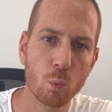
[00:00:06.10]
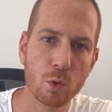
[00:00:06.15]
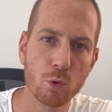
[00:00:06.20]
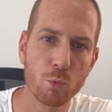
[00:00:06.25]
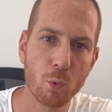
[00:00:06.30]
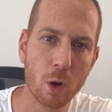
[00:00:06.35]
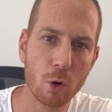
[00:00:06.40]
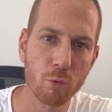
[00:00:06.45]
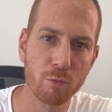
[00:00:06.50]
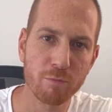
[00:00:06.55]
with
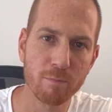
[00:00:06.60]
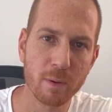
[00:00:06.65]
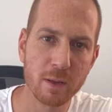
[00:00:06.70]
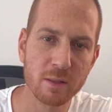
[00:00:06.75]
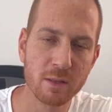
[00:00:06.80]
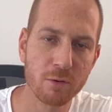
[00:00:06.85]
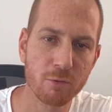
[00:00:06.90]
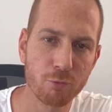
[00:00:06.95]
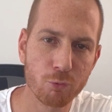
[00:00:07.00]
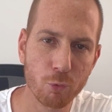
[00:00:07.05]
one of my
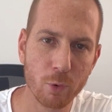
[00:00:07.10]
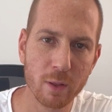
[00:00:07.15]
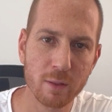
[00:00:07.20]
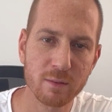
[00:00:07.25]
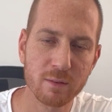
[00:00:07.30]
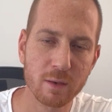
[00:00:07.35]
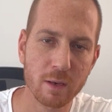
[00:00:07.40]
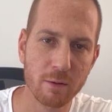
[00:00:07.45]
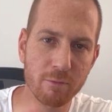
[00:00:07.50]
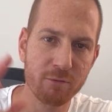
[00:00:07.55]
dear
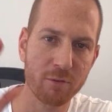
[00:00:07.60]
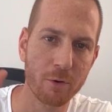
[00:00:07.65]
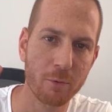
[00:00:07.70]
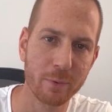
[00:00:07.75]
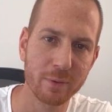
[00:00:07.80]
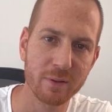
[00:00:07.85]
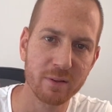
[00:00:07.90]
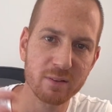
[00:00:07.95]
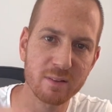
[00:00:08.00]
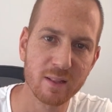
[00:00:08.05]
friends in a very
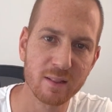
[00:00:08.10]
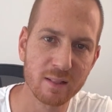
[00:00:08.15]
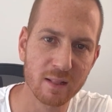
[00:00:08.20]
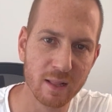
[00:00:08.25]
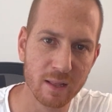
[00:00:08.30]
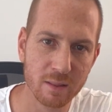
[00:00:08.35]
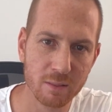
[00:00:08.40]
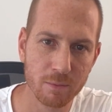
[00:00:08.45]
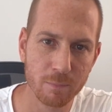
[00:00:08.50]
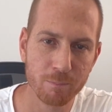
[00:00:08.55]
distant
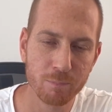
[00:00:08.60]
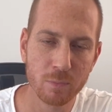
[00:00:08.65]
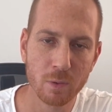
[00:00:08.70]
land.